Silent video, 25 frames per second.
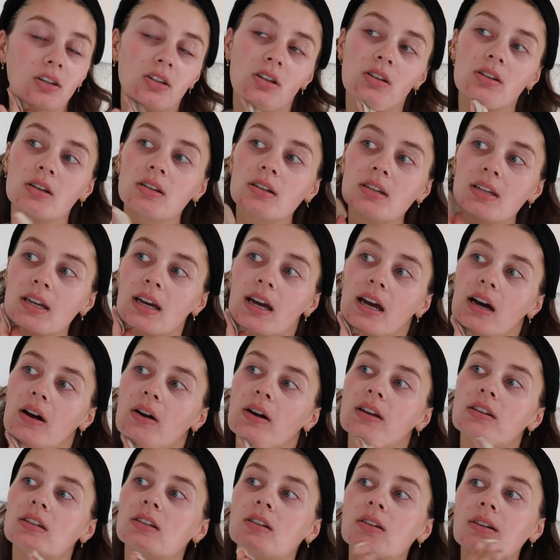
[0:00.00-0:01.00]
as you can tell,
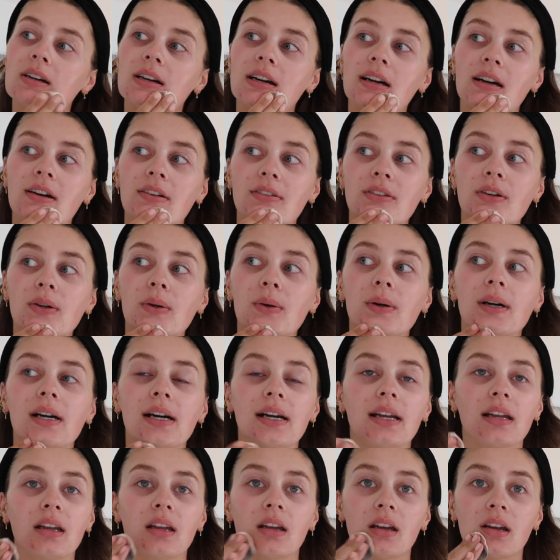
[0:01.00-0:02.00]
I do have
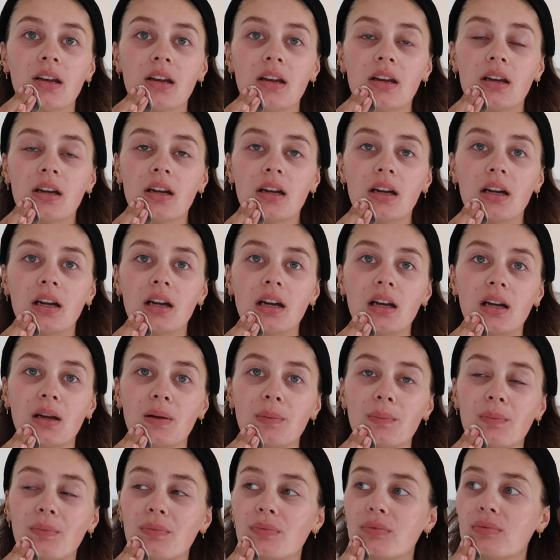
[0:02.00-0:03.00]
quite
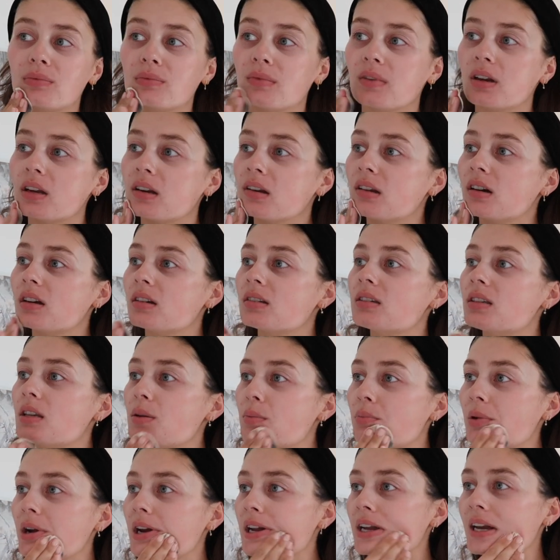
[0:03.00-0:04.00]
a
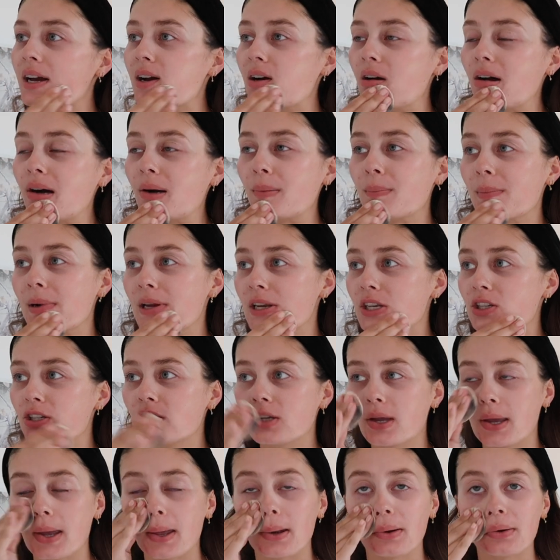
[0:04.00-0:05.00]
nasty breakout on my
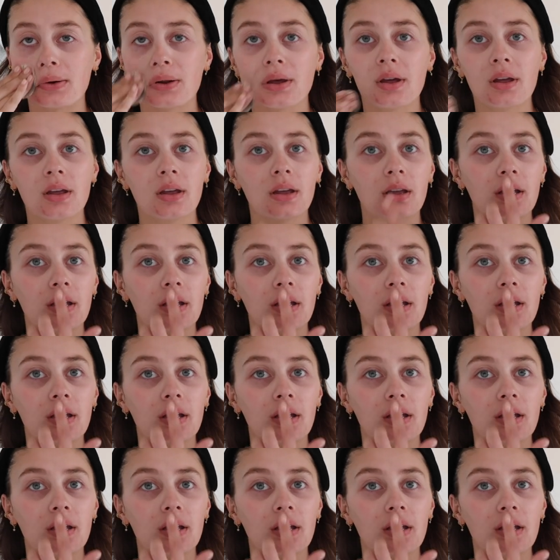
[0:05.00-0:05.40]
chin.